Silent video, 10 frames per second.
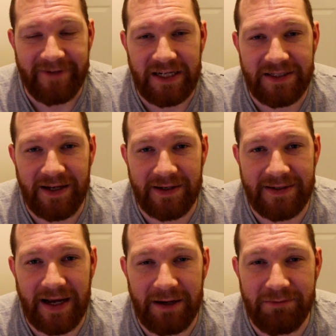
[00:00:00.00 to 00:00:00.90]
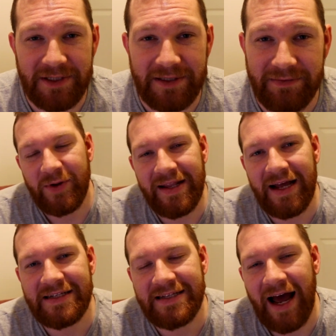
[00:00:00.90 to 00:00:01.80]
Sad times. So in
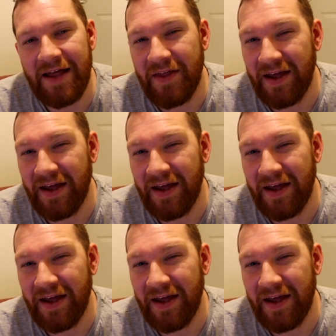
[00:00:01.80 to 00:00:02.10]
their side, they